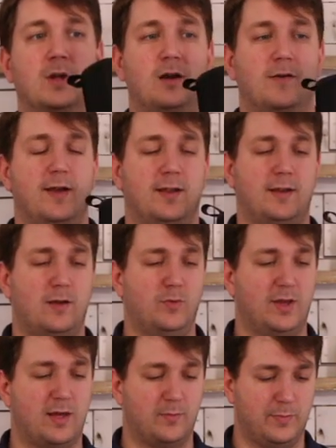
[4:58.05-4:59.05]
All right, now
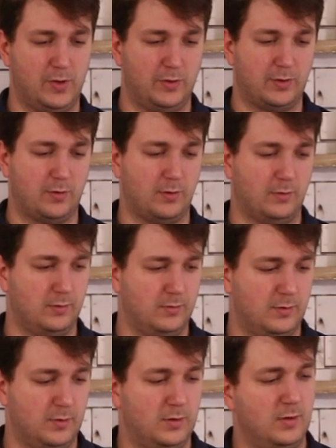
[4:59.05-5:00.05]
we got them both on.
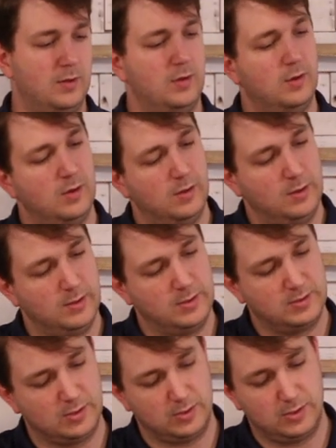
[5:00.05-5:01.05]

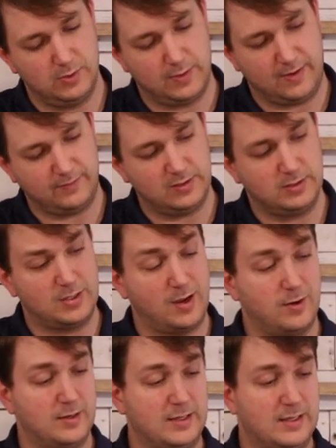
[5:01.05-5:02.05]
So you do have to
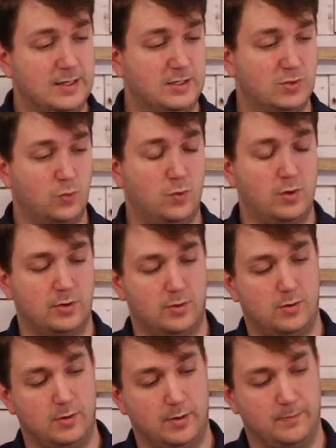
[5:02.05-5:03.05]
turn each one
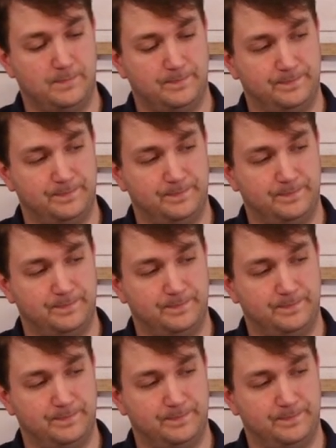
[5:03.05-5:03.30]
on.